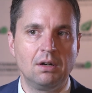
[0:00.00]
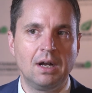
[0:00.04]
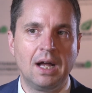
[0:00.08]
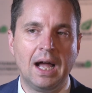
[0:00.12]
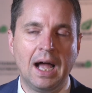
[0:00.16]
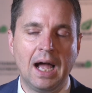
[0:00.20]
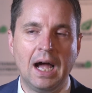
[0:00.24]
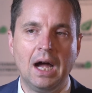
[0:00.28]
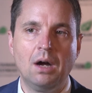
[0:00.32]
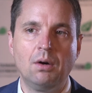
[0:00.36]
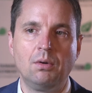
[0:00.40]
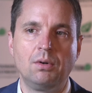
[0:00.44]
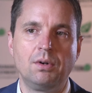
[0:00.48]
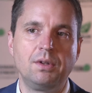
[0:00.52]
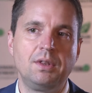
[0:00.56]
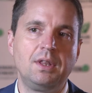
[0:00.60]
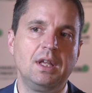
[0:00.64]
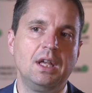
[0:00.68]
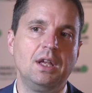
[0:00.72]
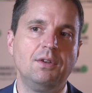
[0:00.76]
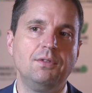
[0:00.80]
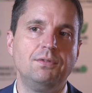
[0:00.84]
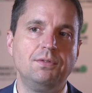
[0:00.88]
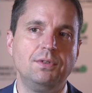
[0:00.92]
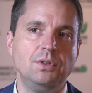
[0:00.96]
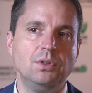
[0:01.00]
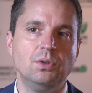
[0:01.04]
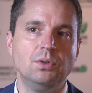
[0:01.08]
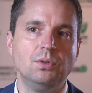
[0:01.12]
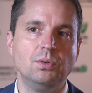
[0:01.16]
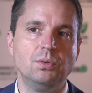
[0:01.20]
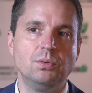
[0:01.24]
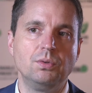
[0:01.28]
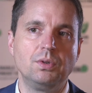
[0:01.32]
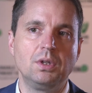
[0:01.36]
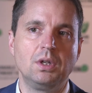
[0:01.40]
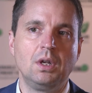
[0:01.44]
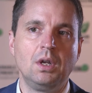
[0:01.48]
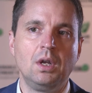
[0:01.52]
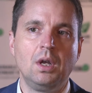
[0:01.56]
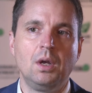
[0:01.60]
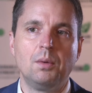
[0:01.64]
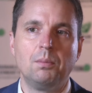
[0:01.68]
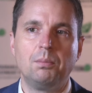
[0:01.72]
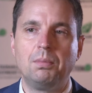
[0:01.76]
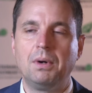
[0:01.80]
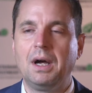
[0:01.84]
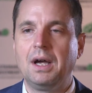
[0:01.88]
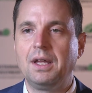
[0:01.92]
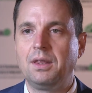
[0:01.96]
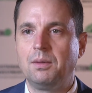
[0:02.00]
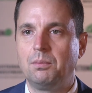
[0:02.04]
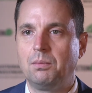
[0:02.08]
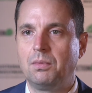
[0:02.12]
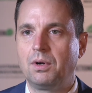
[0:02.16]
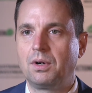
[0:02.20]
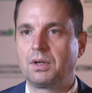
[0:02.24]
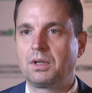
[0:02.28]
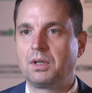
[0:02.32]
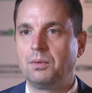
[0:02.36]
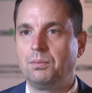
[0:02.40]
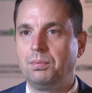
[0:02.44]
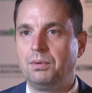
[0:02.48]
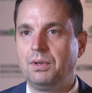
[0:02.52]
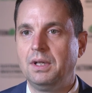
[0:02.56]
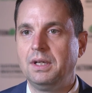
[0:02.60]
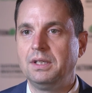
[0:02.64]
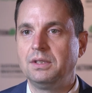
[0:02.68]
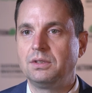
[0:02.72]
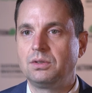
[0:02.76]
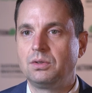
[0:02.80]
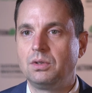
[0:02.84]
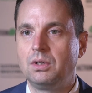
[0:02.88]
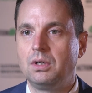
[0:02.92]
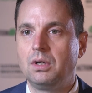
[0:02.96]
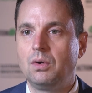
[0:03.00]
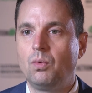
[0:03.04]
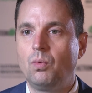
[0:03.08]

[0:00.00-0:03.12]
How are they viewed by the marketplace?